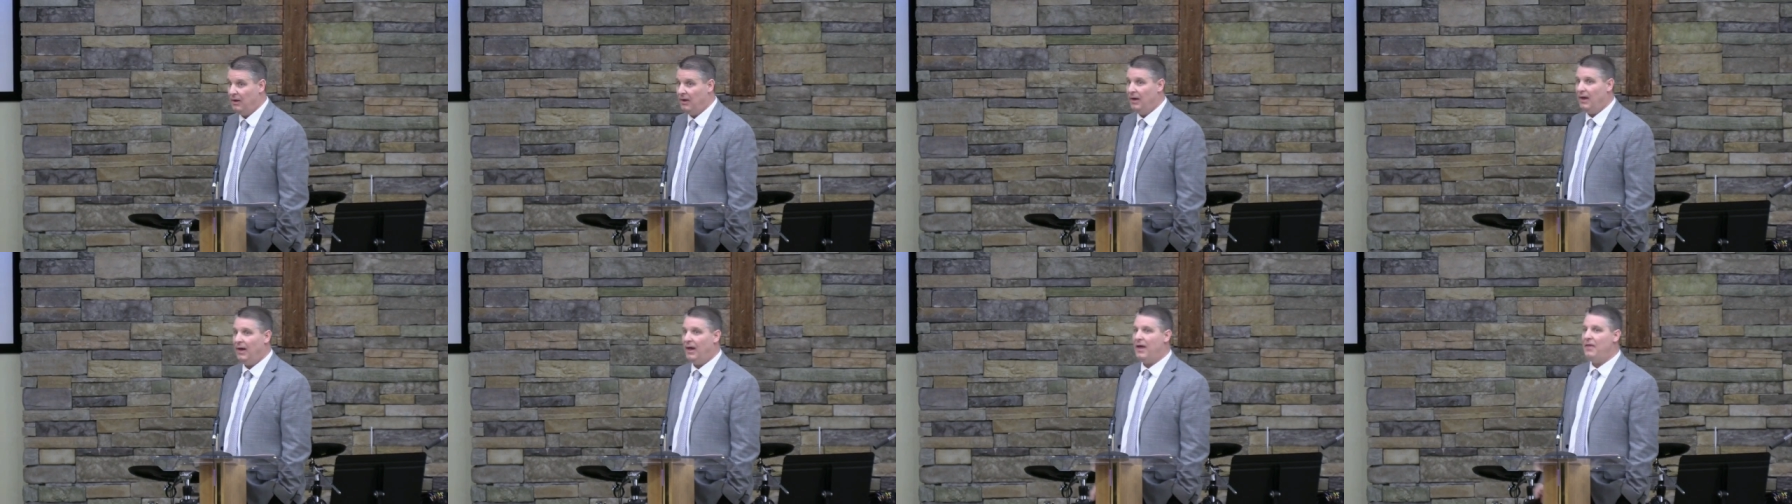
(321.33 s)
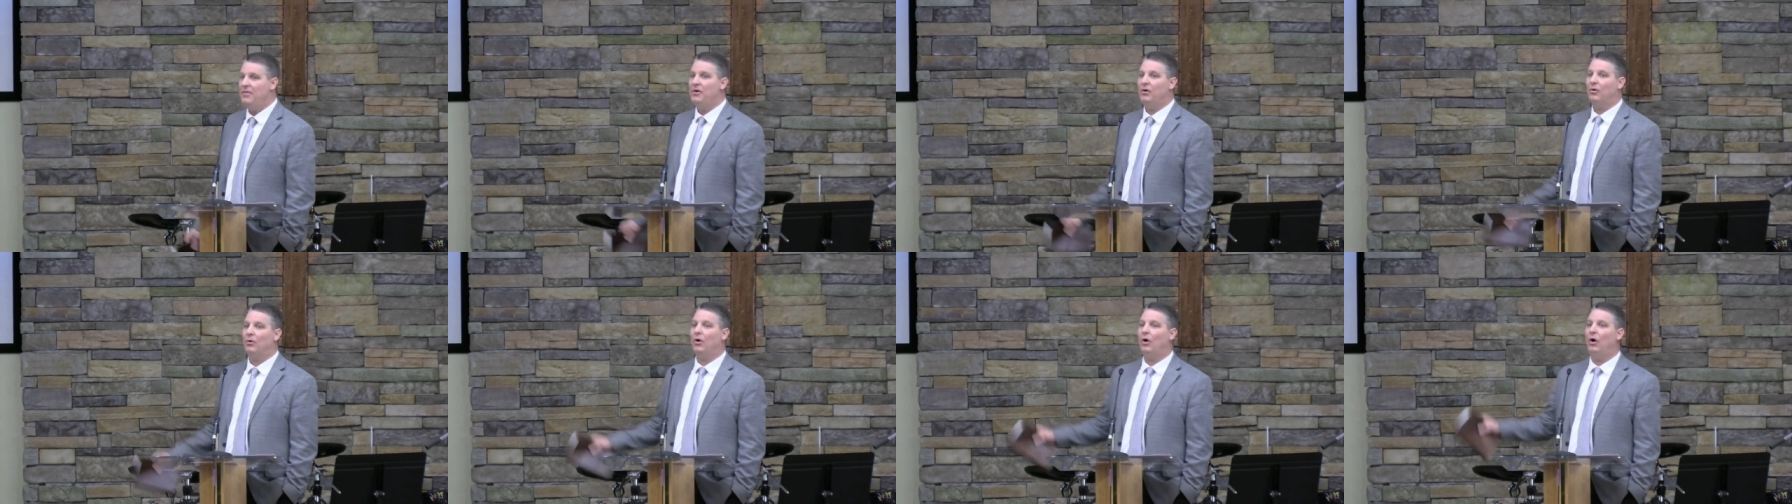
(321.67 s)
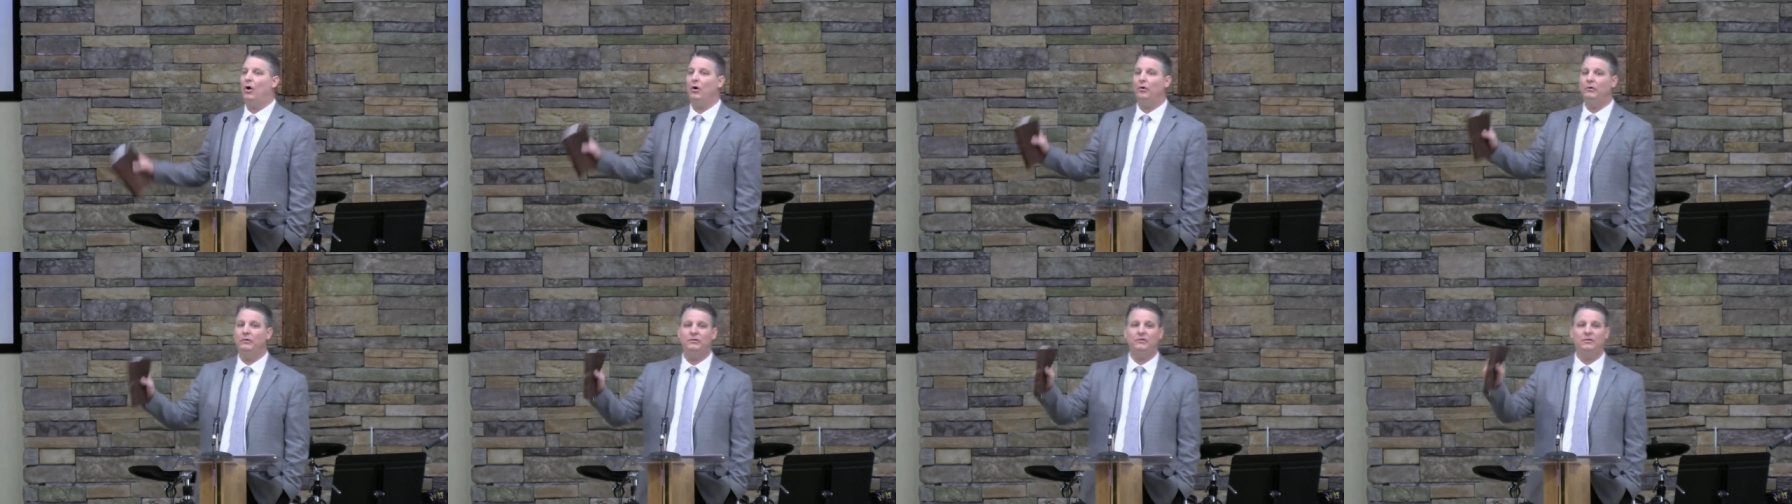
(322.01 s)
And there were
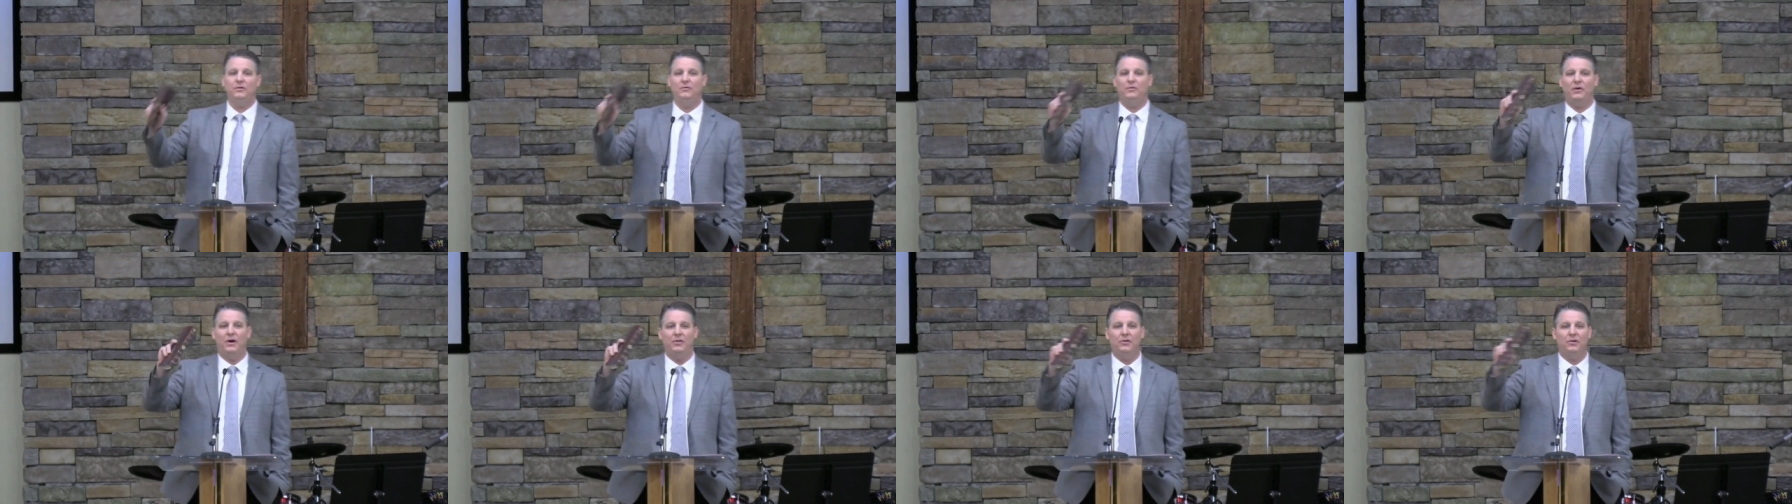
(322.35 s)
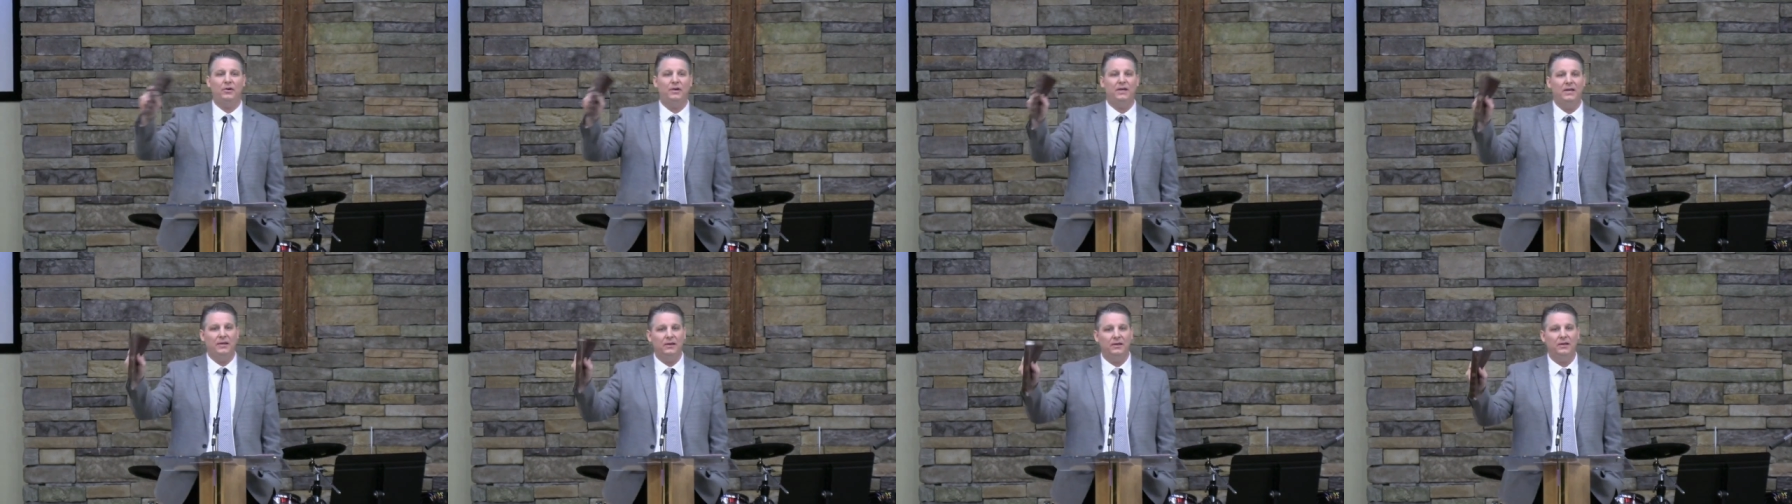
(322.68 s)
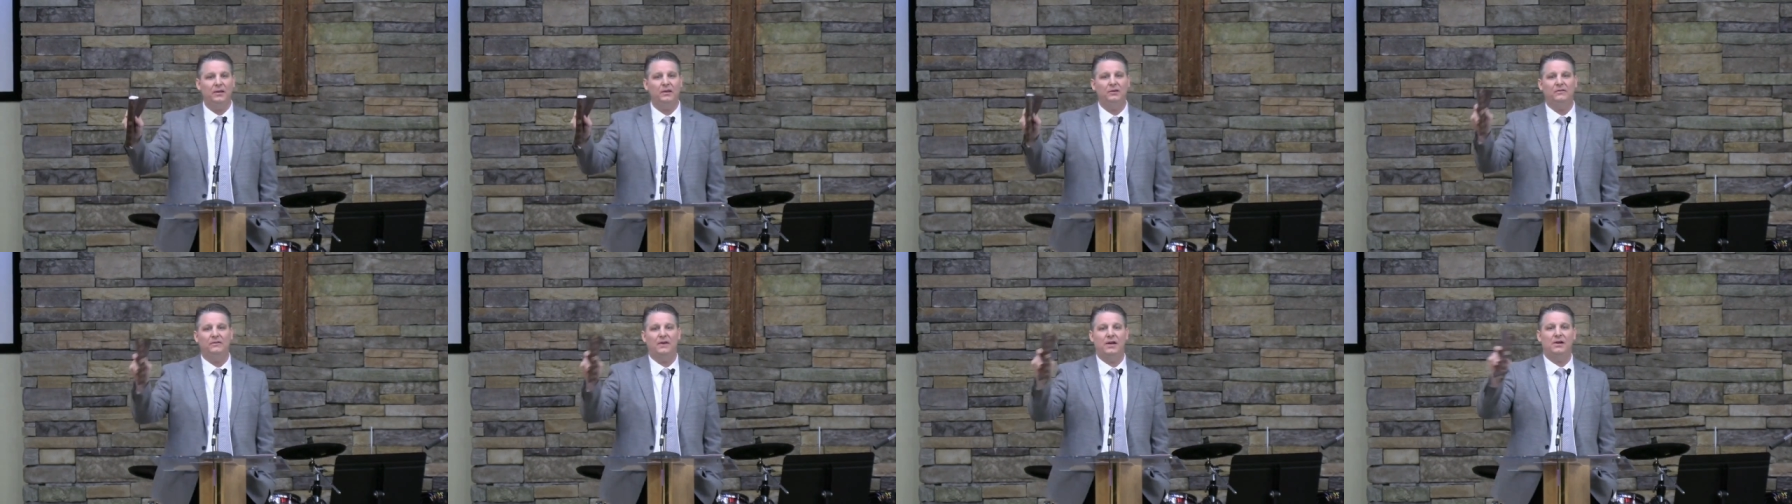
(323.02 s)
hosts of other
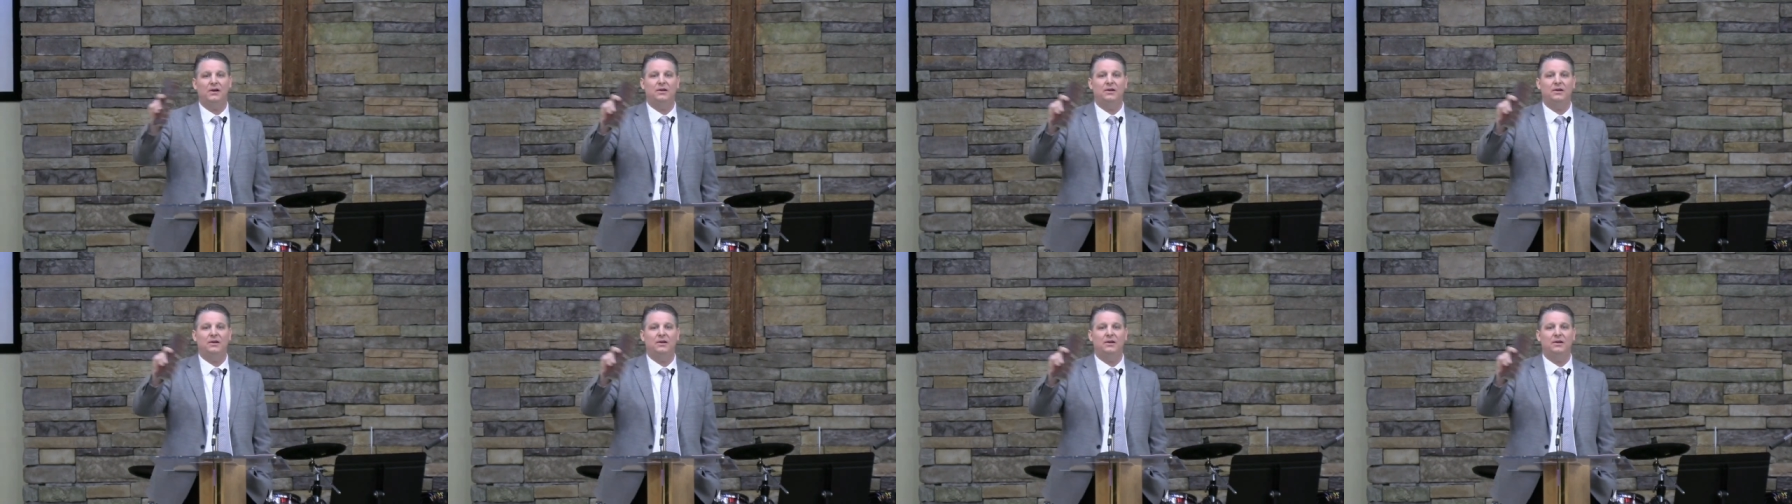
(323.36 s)
healings that